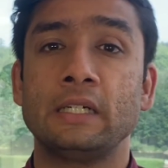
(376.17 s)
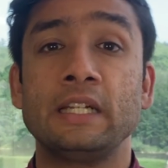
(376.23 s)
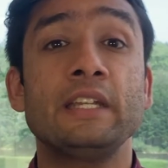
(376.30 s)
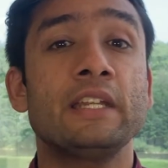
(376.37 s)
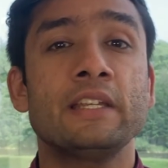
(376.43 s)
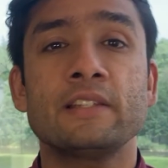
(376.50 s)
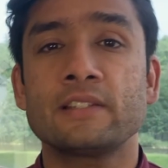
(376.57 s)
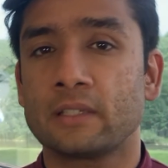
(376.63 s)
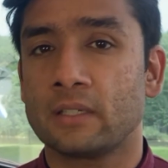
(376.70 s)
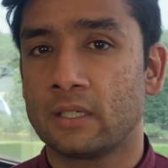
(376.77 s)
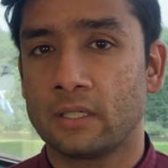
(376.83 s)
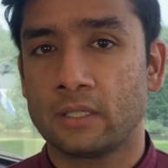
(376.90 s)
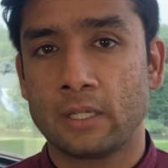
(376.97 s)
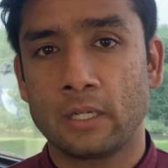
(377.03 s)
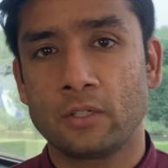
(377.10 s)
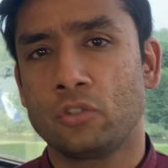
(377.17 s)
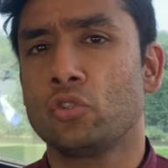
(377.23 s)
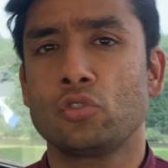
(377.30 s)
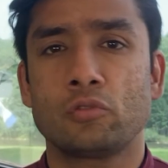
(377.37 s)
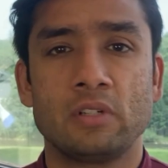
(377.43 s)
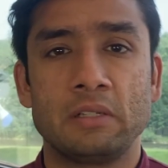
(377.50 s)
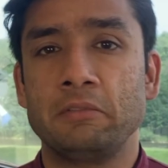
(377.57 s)
It is done
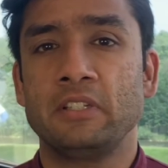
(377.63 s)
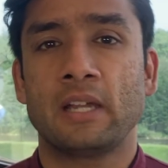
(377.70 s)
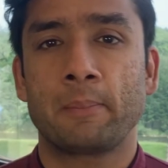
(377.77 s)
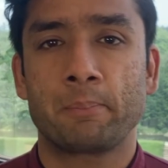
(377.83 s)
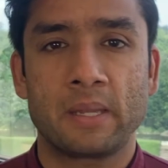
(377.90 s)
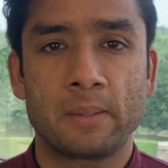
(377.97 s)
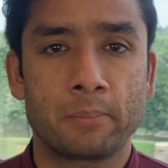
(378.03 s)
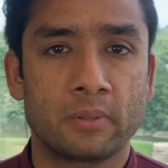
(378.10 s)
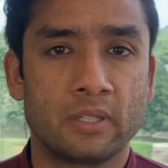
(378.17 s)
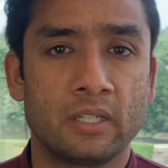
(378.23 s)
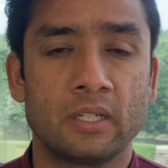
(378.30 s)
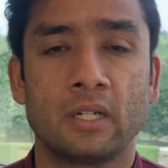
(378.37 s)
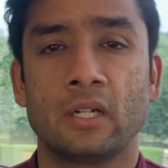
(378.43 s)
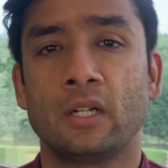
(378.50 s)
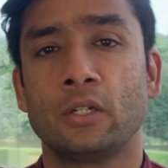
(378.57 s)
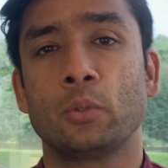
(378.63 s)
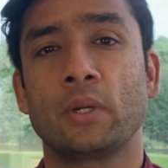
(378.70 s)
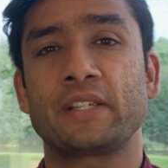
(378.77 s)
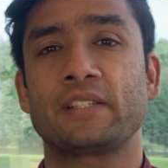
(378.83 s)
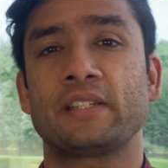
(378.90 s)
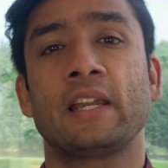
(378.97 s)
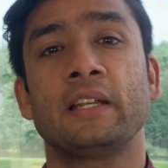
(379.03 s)
usually via paper to
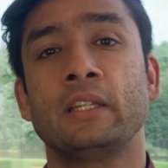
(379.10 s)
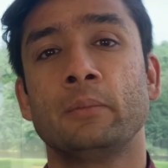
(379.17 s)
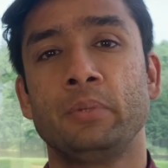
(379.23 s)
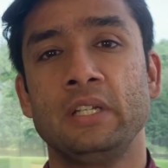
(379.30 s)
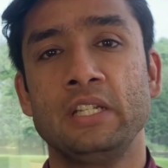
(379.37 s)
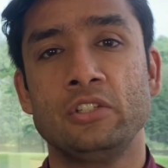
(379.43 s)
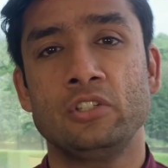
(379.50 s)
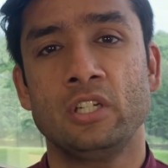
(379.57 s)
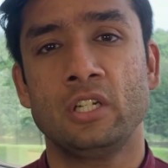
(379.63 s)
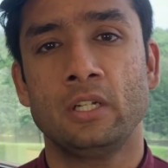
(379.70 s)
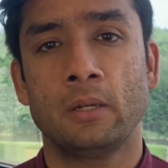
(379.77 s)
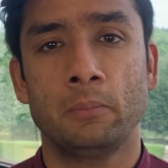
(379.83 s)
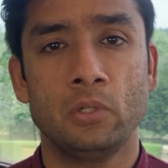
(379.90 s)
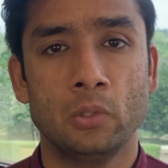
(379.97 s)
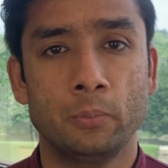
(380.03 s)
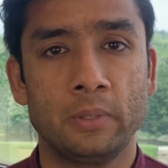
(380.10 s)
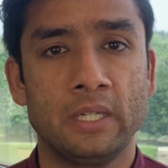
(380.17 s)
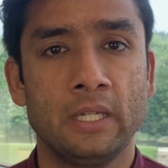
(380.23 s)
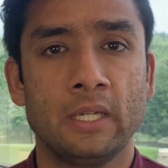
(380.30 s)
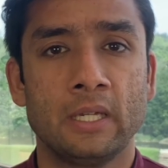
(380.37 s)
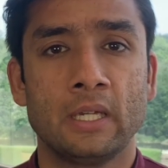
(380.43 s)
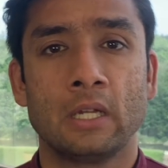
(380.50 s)
extend the
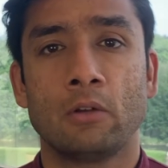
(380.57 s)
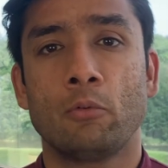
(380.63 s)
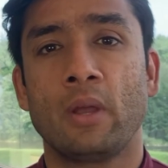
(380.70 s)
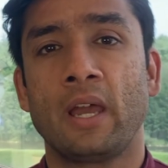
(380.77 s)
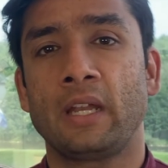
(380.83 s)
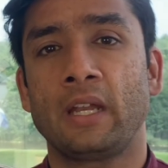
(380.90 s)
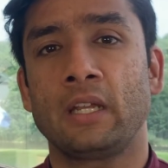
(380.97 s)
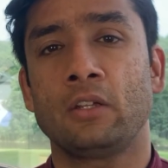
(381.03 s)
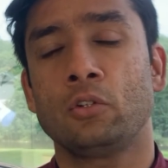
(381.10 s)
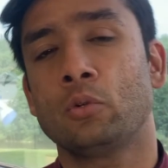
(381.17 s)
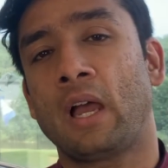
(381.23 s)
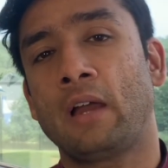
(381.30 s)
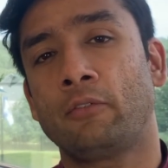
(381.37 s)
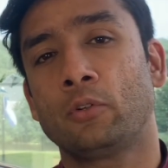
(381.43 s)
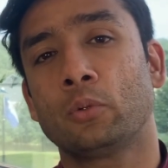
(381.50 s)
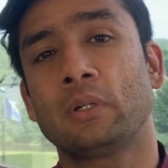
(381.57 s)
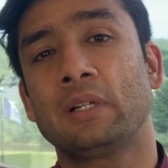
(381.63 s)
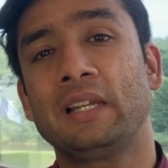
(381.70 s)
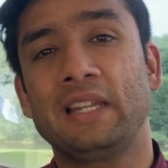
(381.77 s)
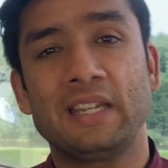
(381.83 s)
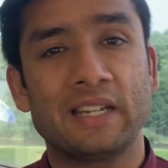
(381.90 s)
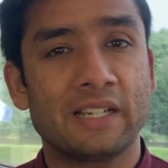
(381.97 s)
PGWP, wherein you have to
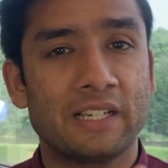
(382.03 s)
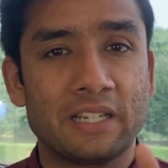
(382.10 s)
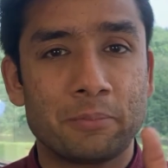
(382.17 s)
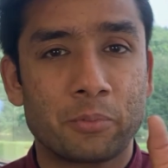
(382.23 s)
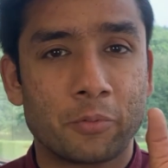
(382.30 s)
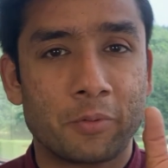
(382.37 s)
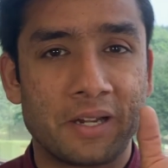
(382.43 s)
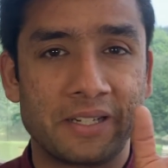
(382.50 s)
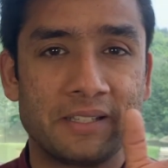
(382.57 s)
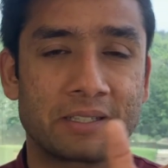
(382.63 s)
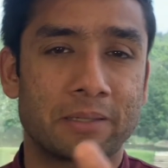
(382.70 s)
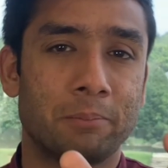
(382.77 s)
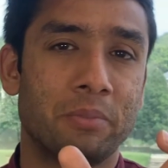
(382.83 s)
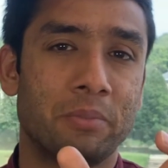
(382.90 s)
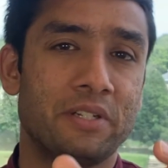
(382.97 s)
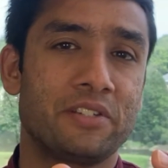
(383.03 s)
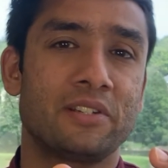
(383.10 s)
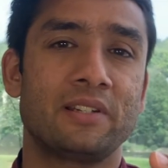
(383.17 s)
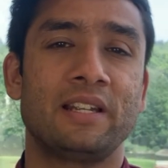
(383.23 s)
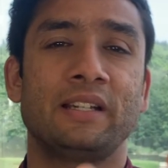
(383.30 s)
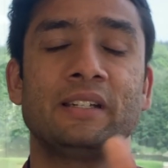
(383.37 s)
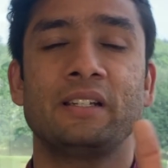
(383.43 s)
clearly provide the
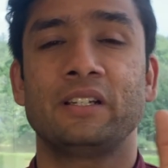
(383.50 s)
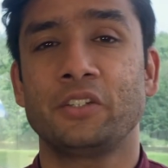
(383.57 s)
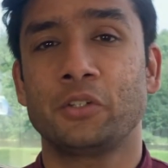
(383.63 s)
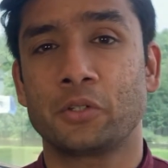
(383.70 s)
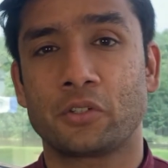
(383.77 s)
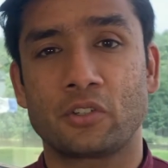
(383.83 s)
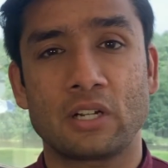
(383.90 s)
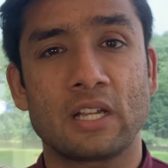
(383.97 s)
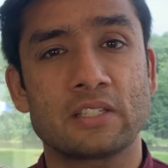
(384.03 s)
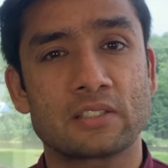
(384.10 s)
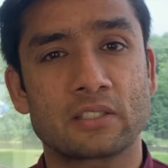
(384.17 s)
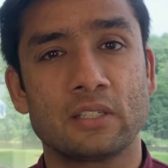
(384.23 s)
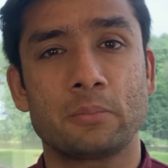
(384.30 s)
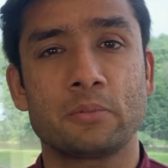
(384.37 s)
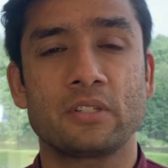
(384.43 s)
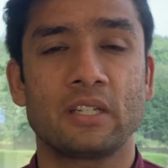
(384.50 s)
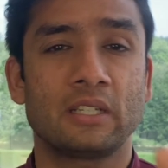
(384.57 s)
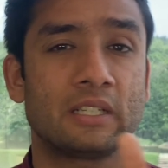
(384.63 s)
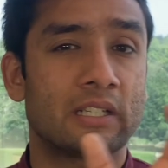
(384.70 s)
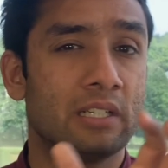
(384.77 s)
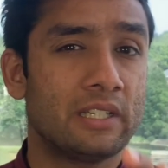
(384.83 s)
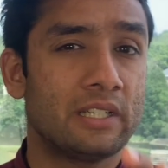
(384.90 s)
completion letter, your transcripts,
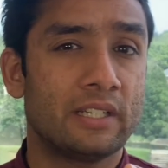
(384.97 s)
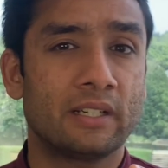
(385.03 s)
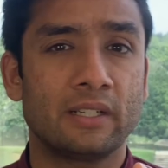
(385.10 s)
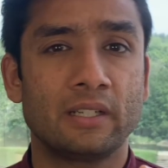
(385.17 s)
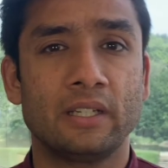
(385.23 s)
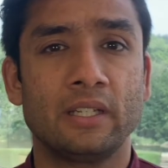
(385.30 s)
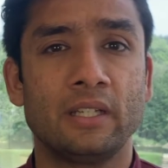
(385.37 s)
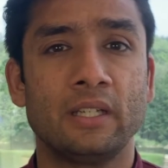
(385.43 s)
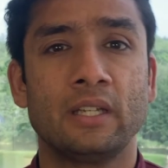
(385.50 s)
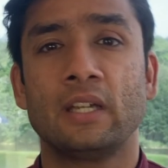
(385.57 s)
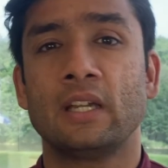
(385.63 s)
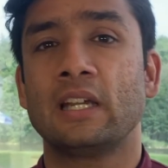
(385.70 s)
and clearly